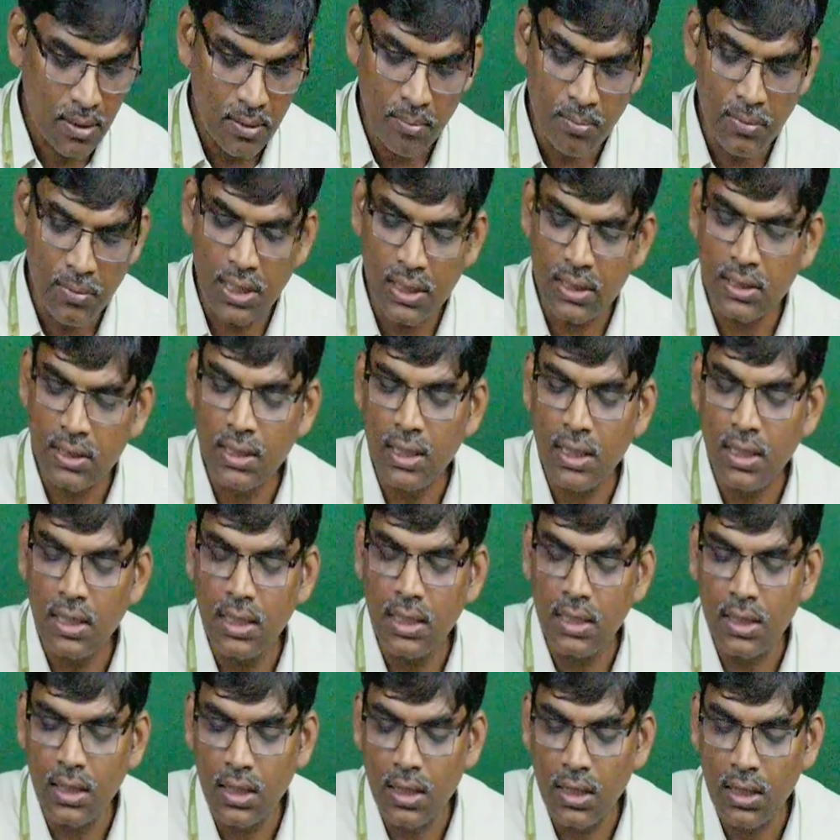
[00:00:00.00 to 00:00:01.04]
But
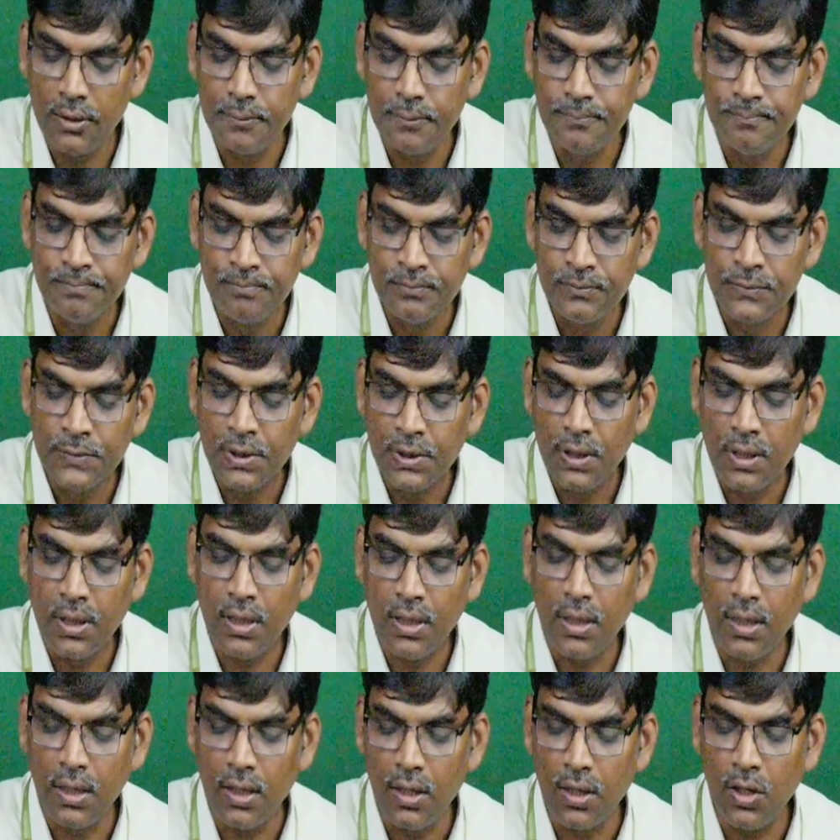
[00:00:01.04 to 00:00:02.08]
here
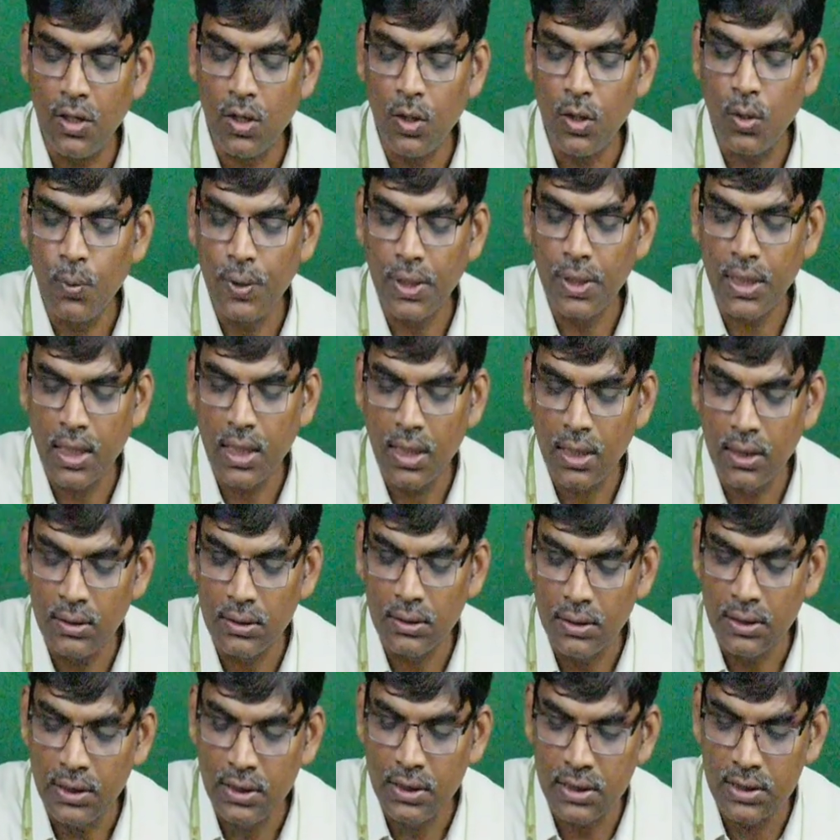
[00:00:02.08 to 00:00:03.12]
we can,
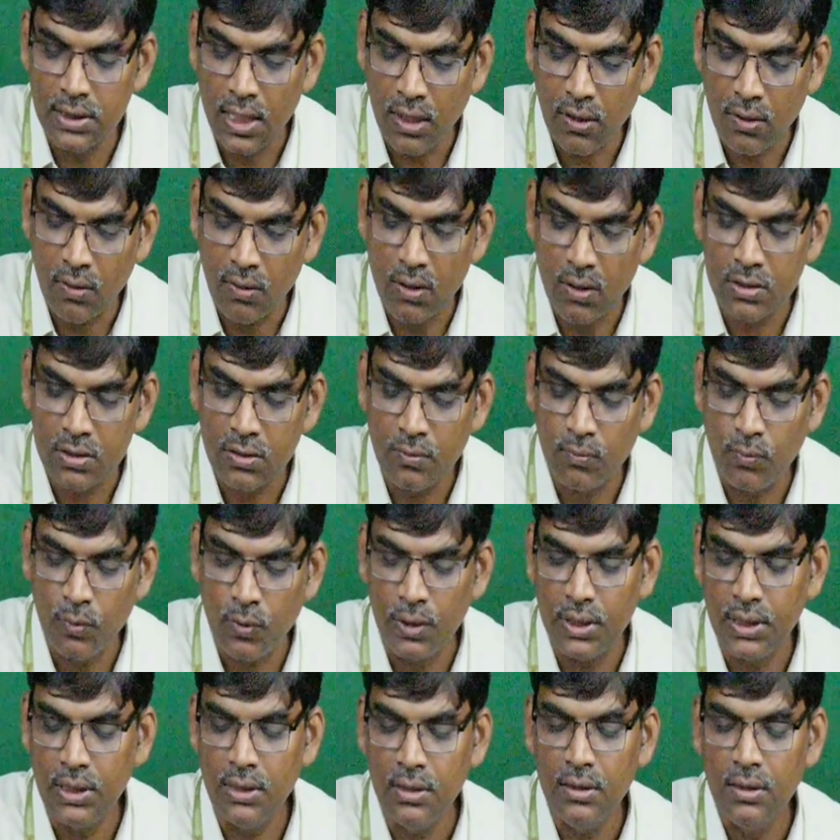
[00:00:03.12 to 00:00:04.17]
it is across the
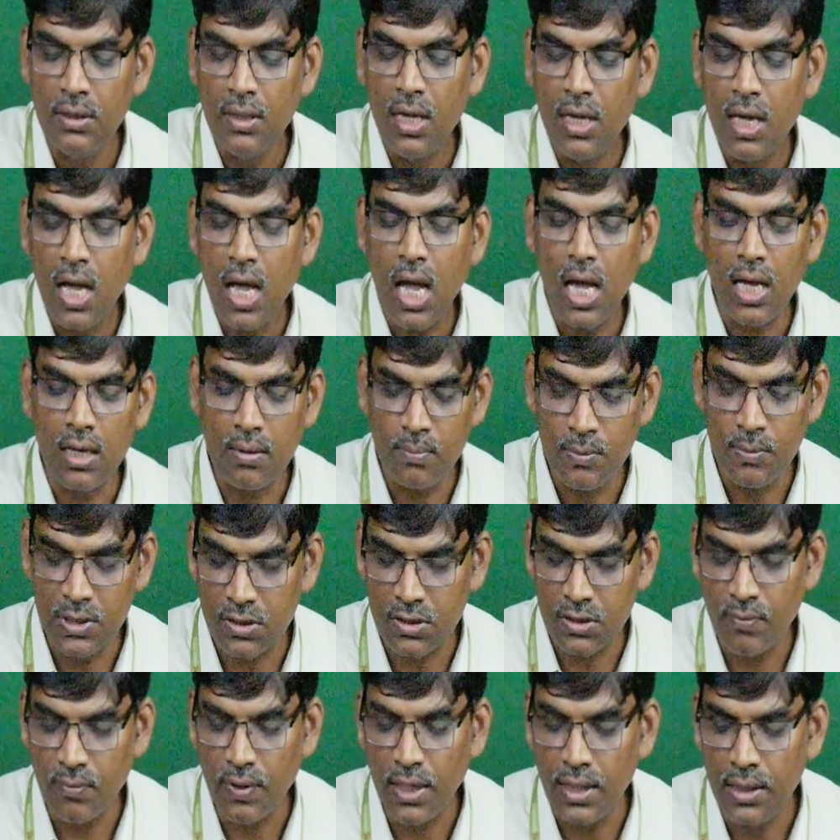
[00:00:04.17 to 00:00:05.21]
only
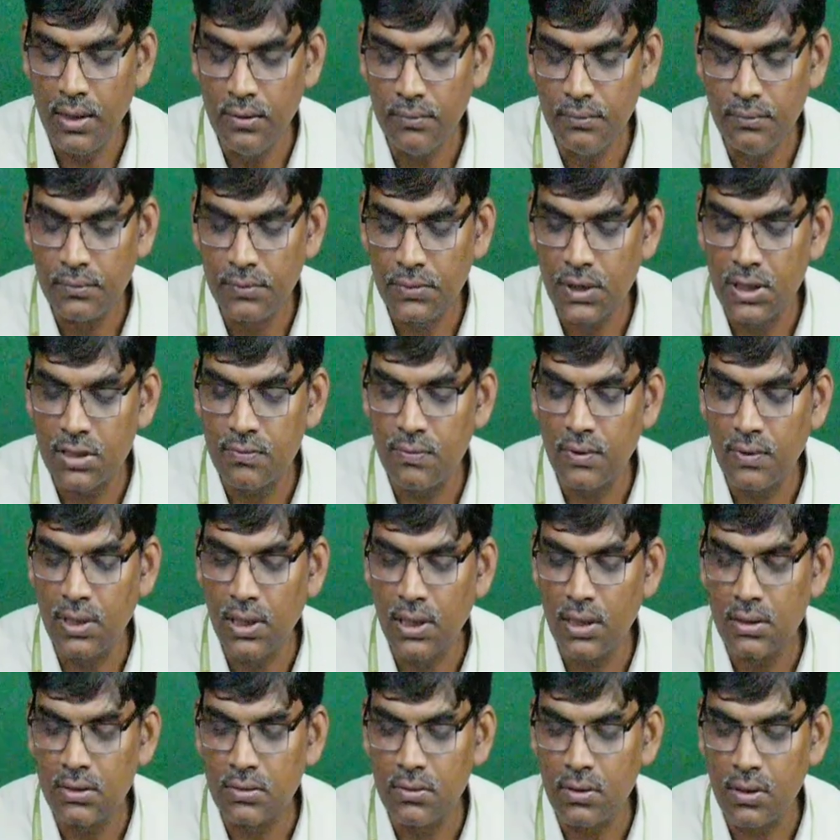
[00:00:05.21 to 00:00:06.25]
armature winding, that is why
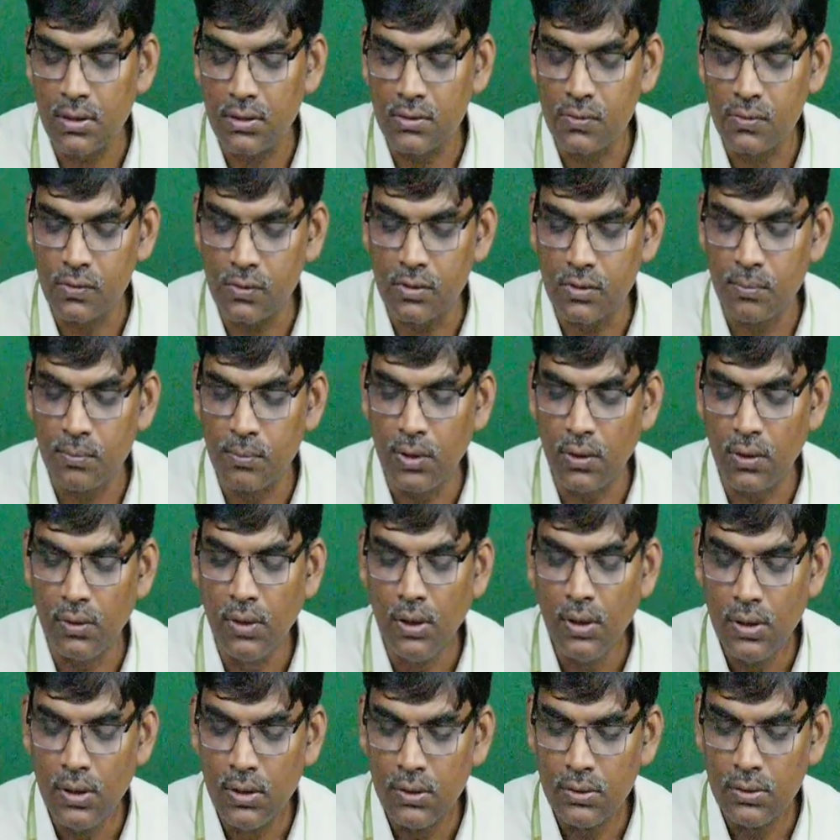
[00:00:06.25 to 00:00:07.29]
that is not suitable.
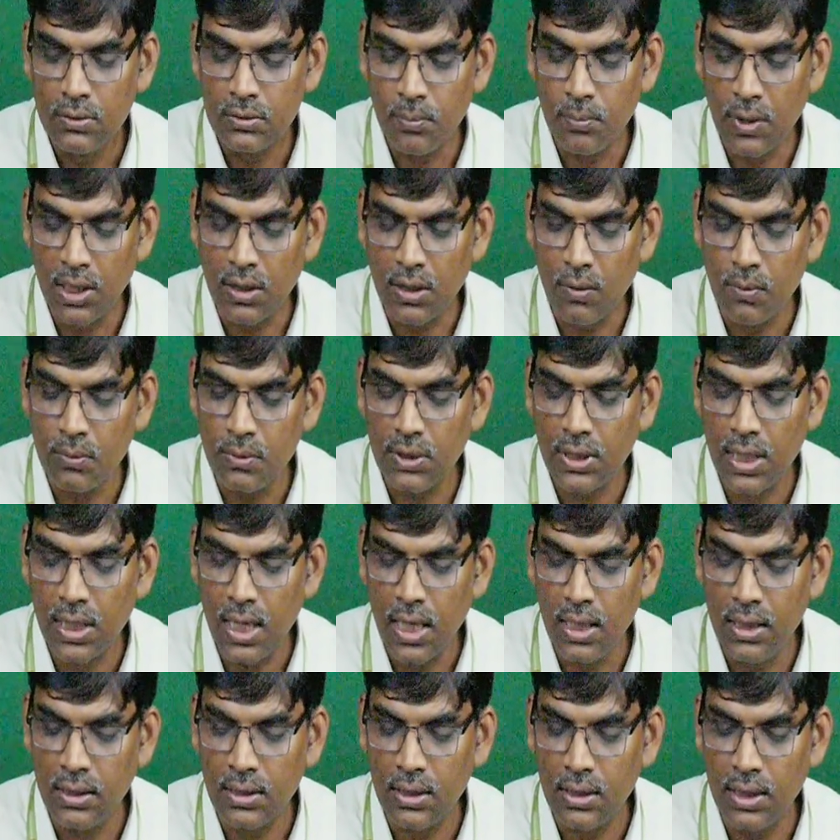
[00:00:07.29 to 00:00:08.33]
So, but how to
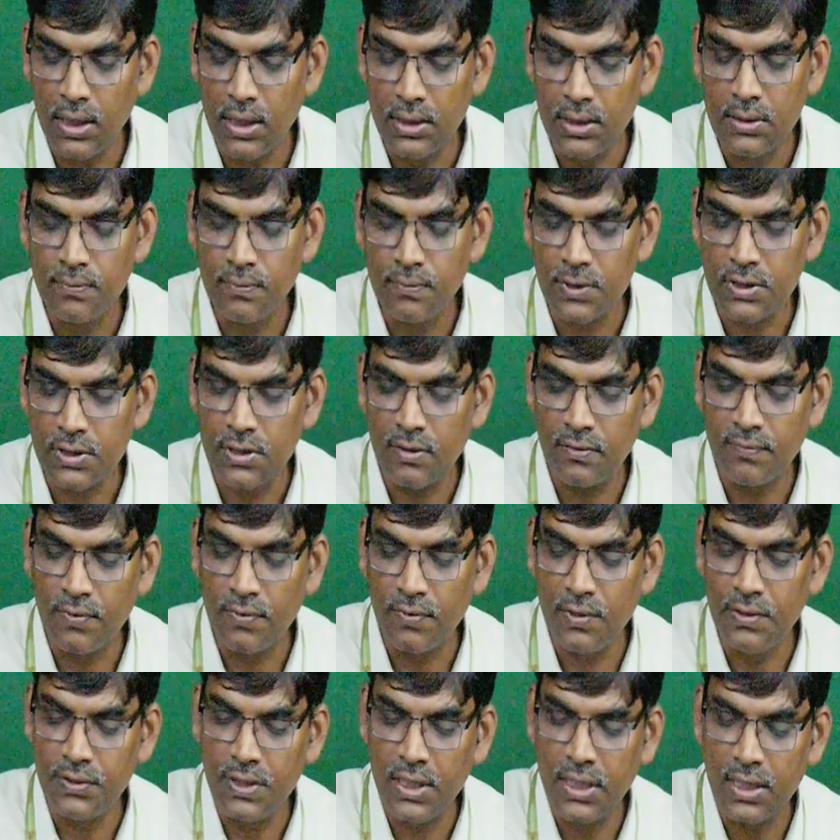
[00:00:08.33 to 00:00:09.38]
calculate, first of all
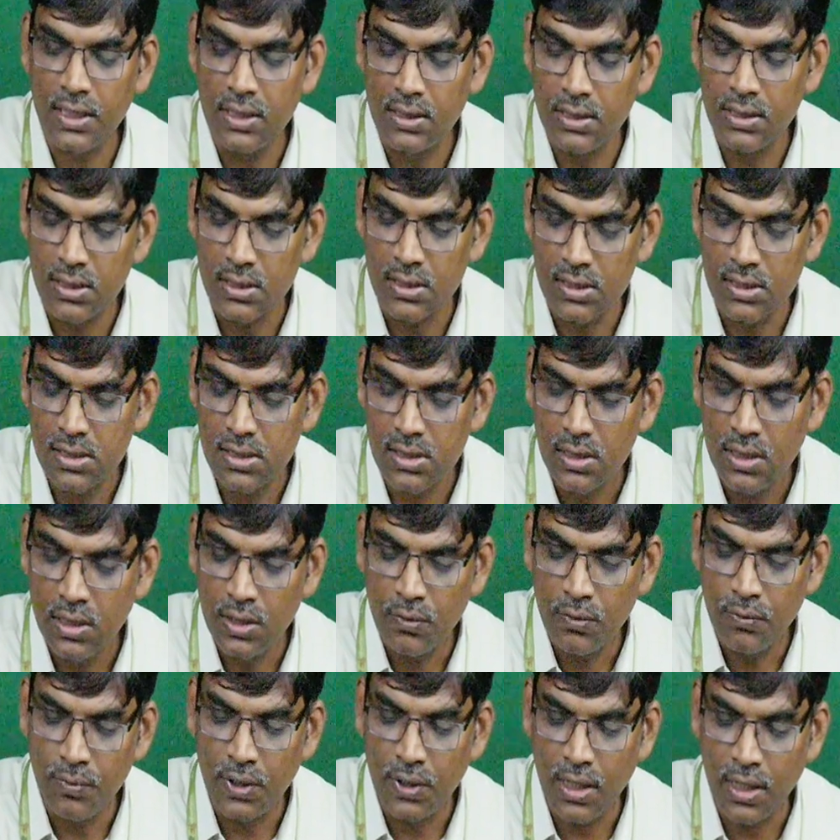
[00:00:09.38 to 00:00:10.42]
you take it this,
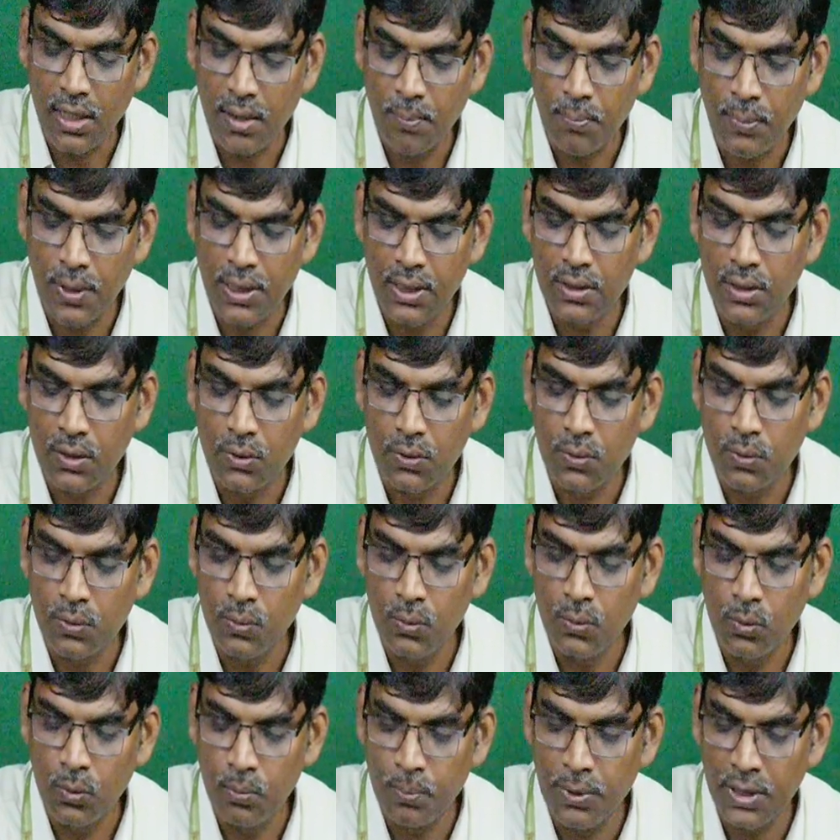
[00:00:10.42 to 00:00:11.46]
we are apply the two
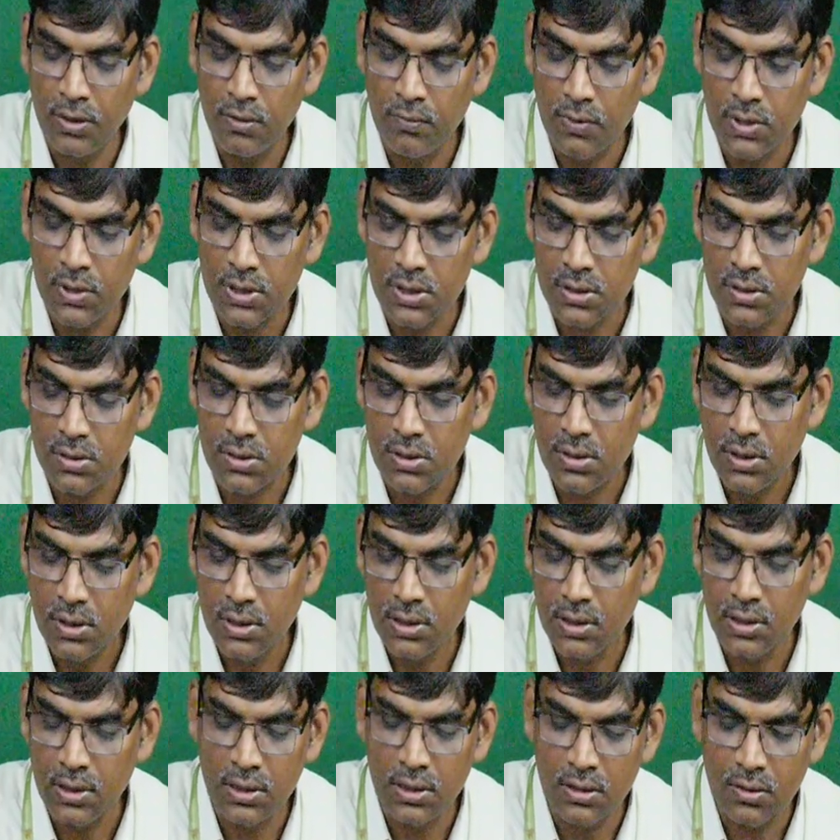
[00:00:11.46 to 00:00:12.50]
loop equations,
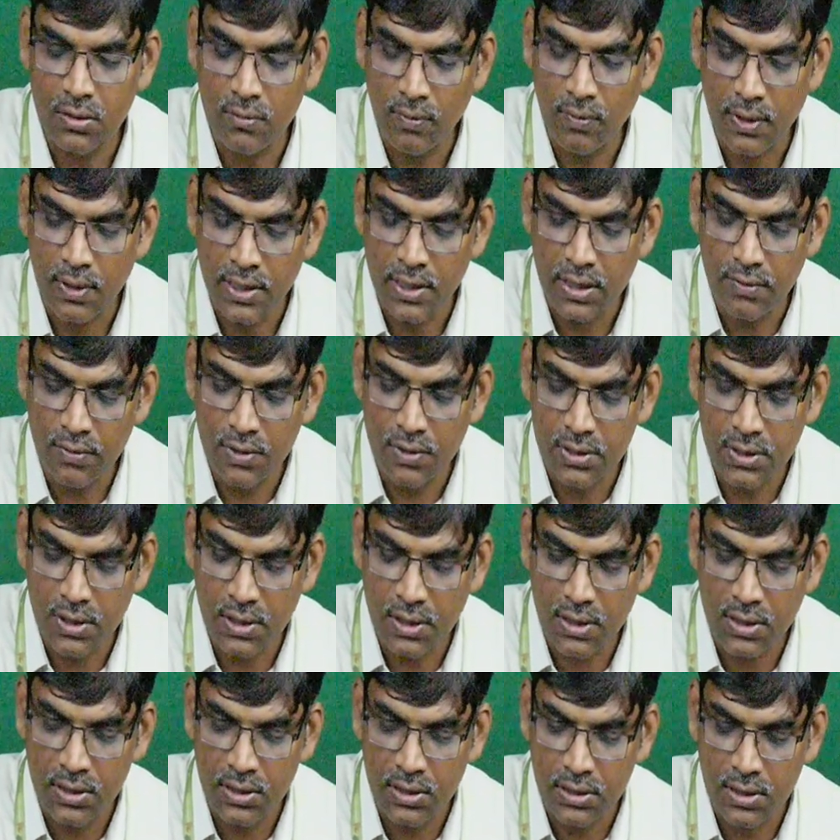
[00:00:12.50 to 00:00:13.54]
this is one
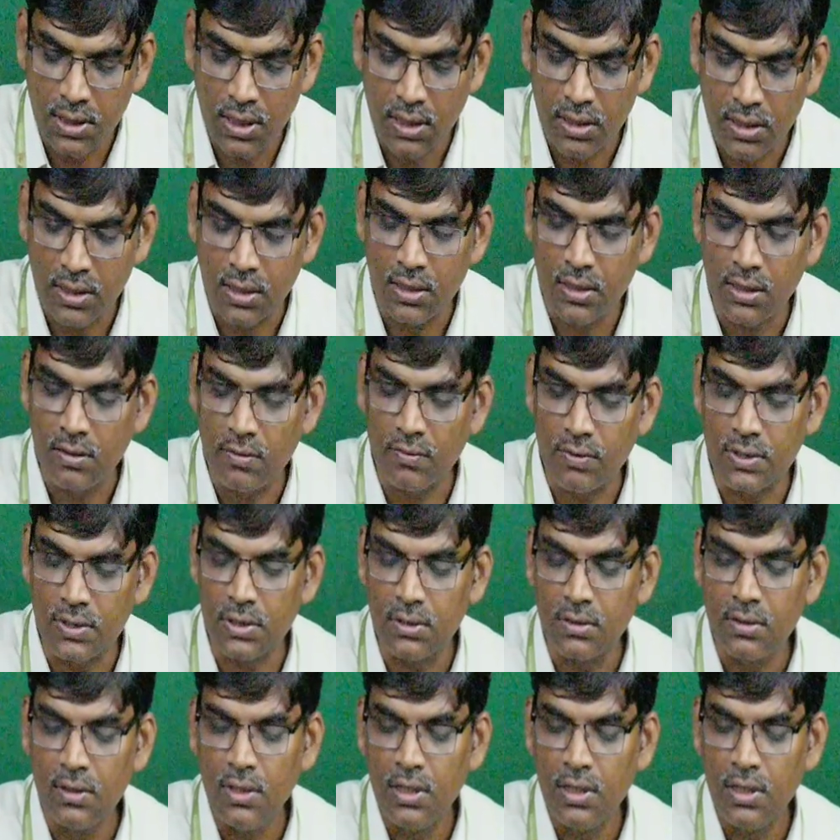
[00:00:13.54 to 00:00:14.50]
equation, this is another equation.